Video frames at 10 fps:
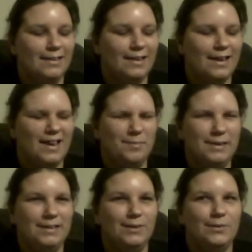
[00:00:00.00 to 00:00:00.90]
I've
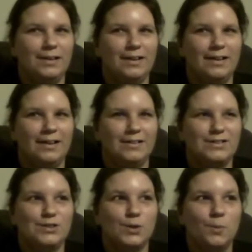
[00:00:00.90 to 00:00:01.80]
been doing
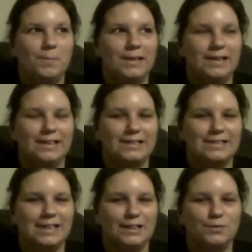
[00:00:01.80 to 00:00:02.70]
so many of these
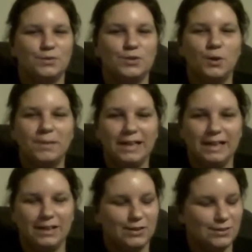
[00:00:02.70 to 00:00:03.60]
things for so many
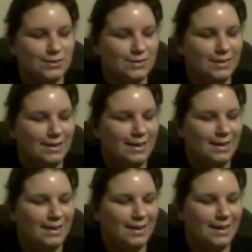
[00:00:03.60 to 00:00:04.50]
years,
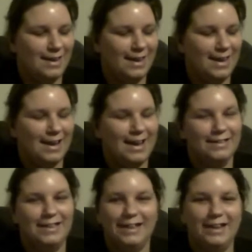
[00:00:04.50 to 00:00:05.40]
and I
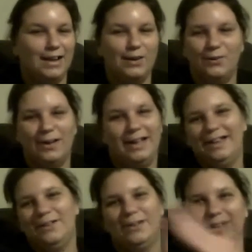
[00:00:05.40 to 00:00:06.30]
didn't know. I had
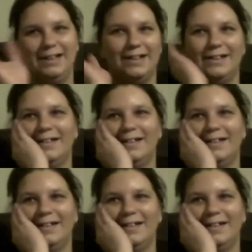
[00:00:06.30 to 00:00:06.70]
no idea.